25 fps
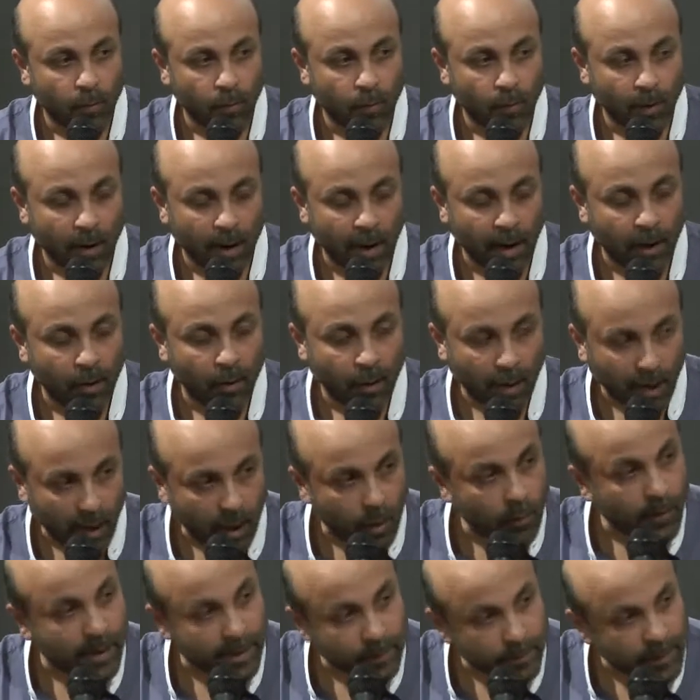
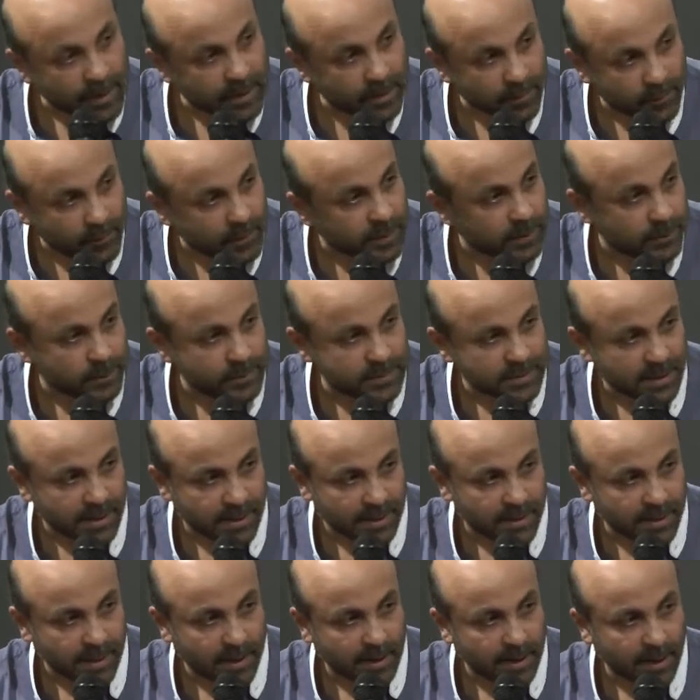how I make films,
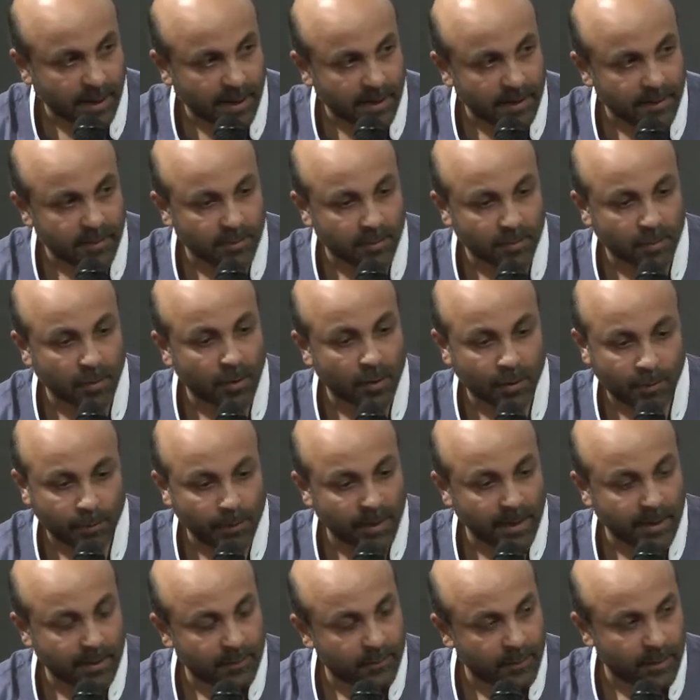and that I do not
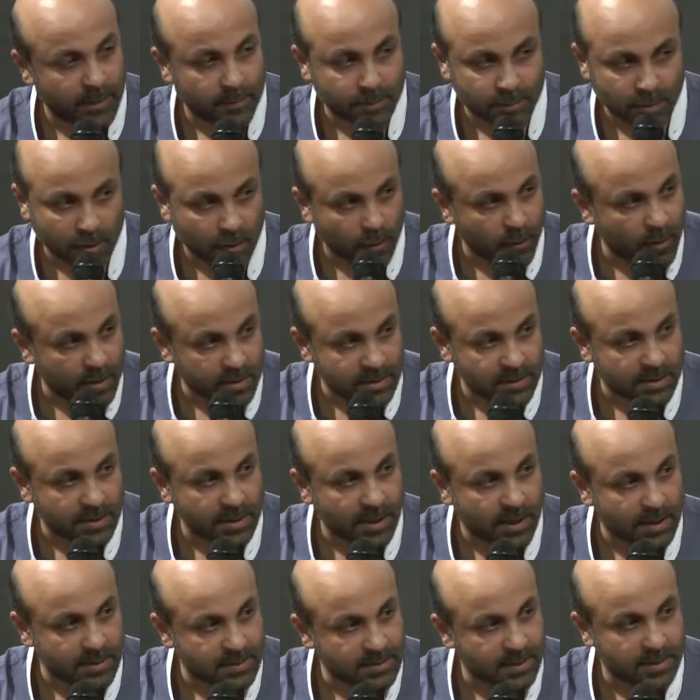make films on question
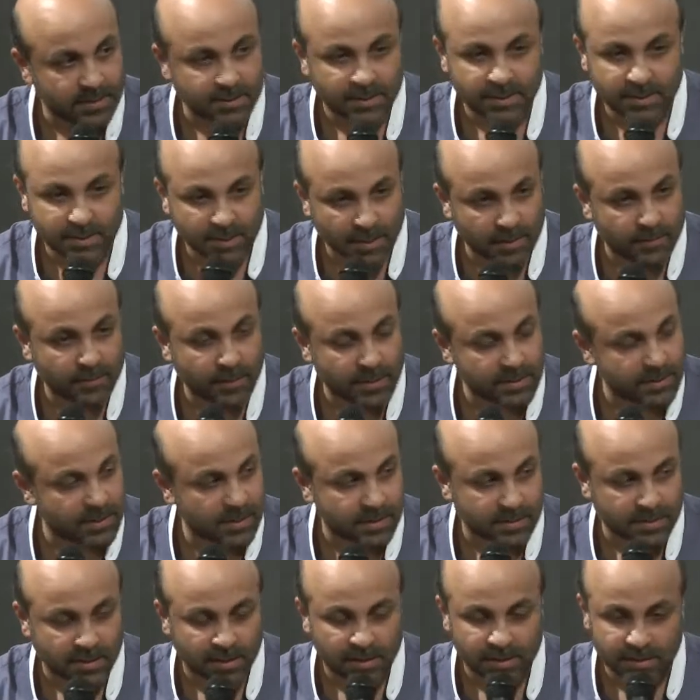answers. It's
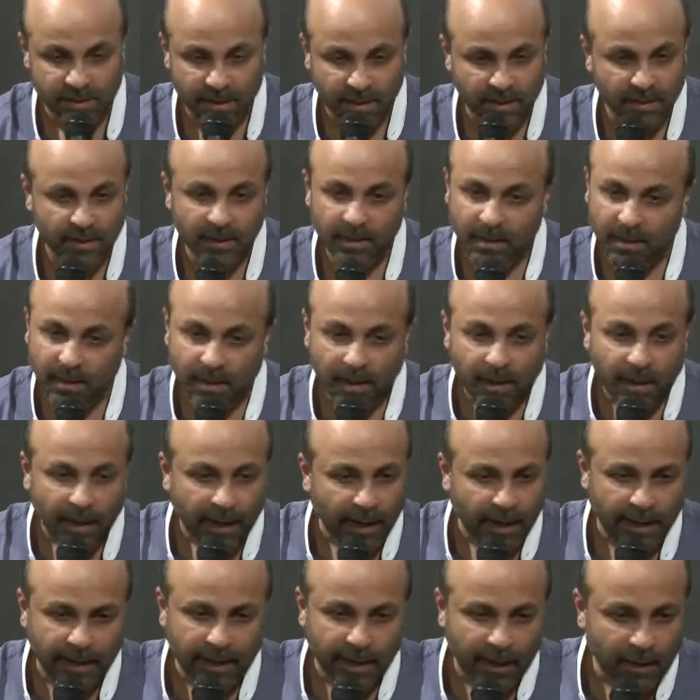conversations, and
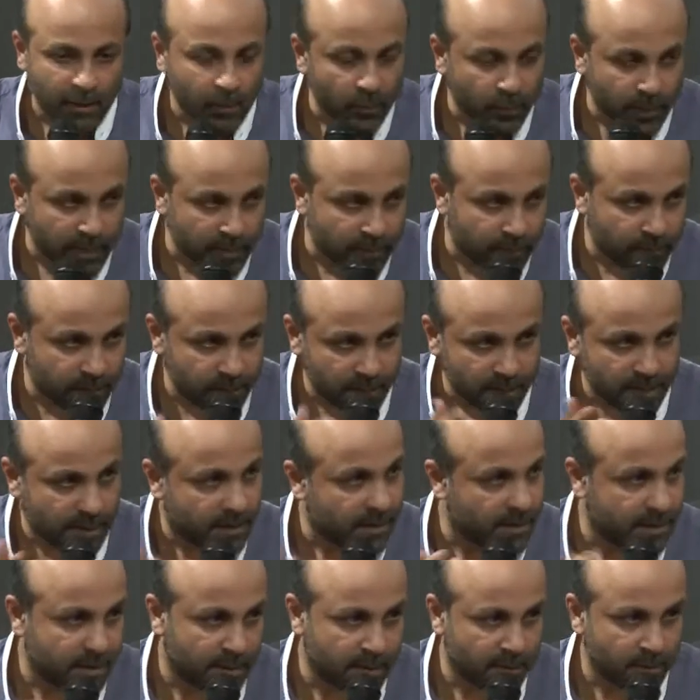I weave the
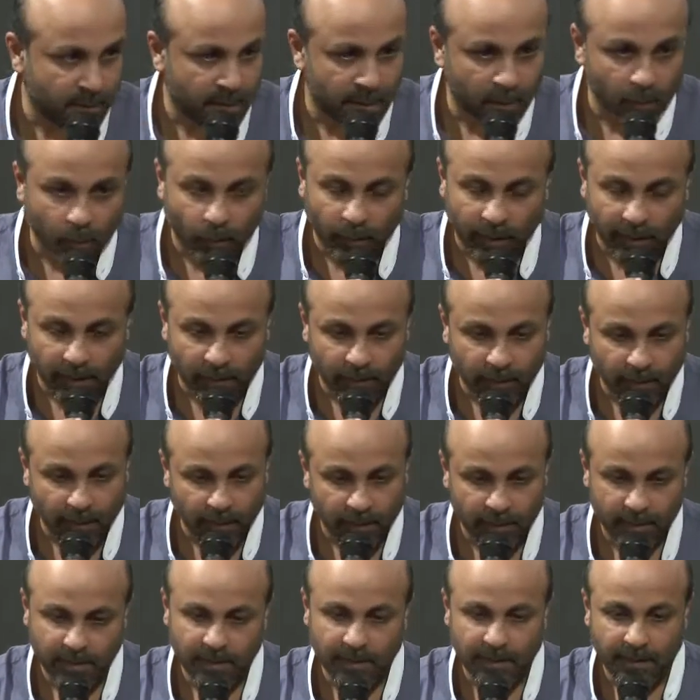narrative in a way
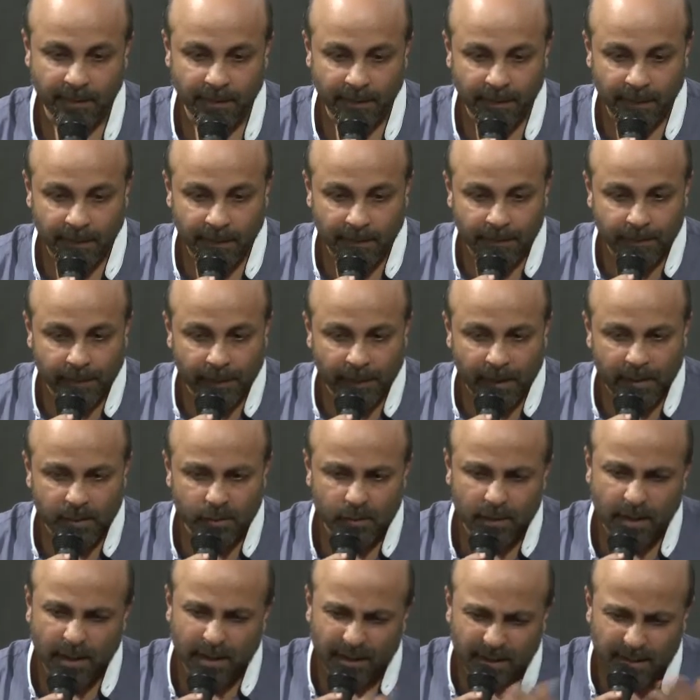where,
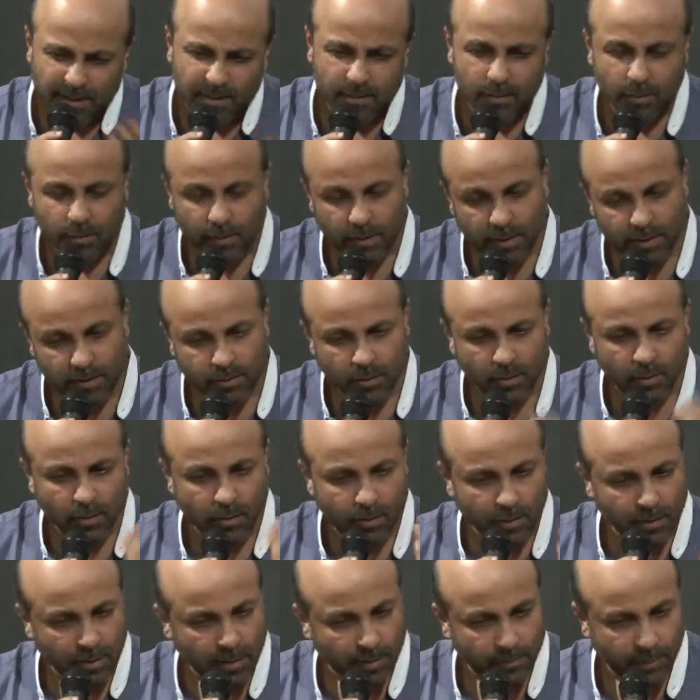so they understood. They
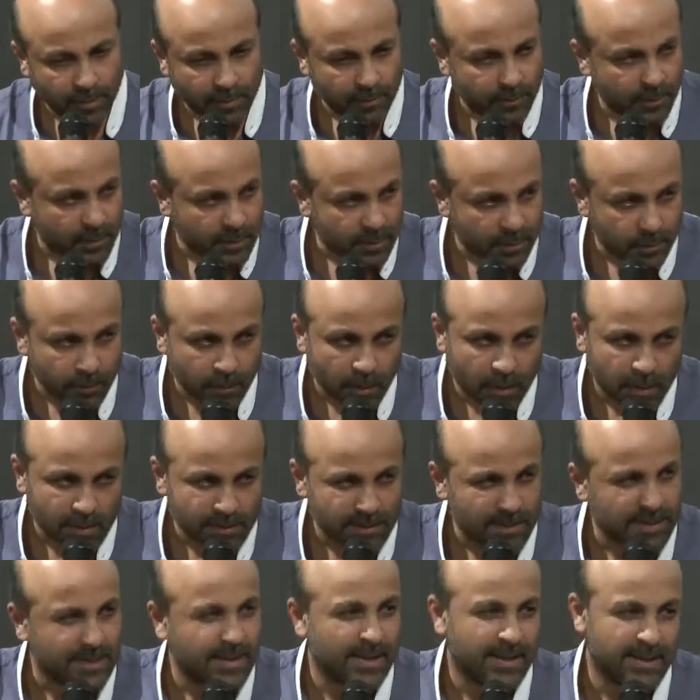saw a couple of other
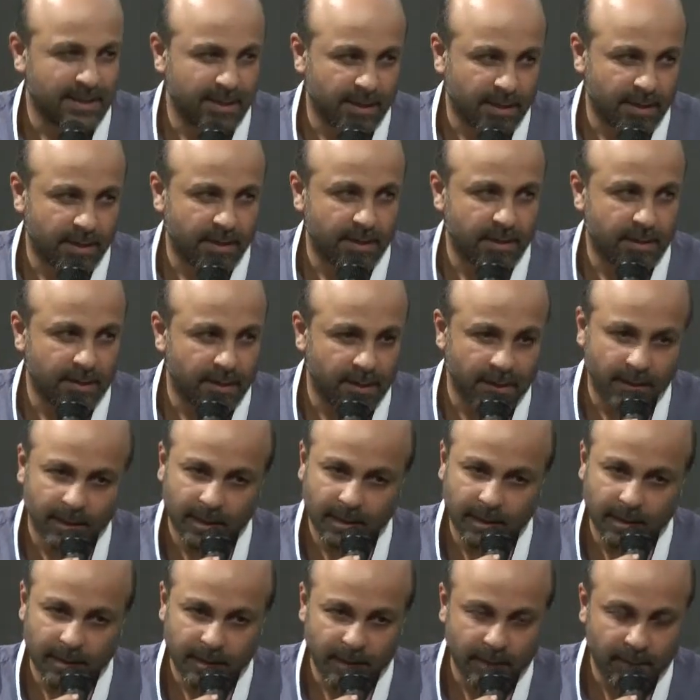works, and I think
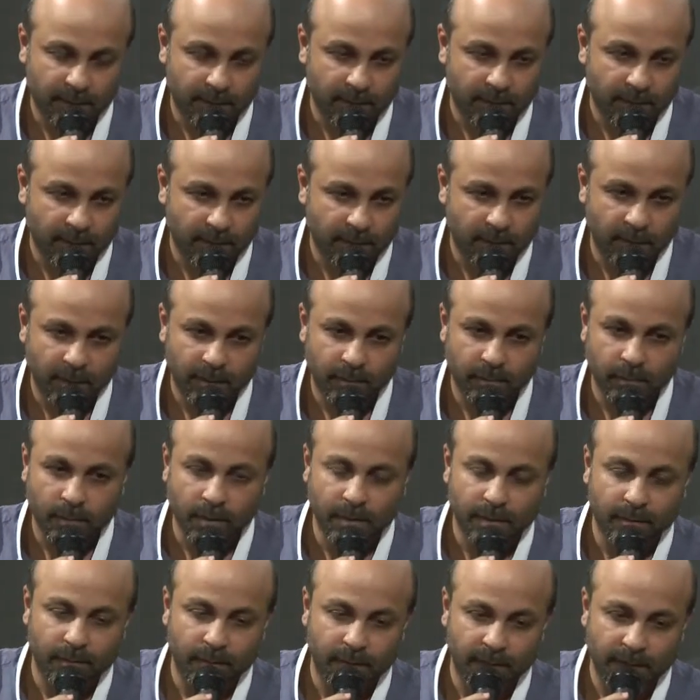it
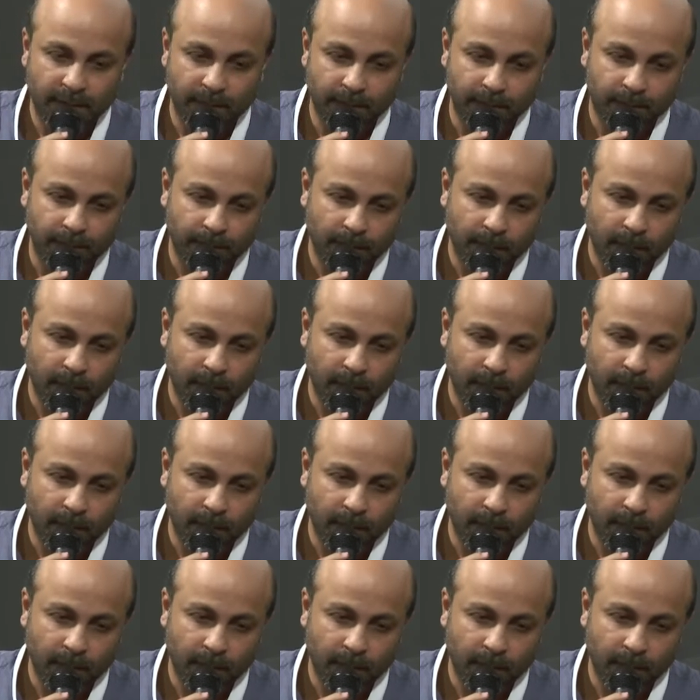worked for them.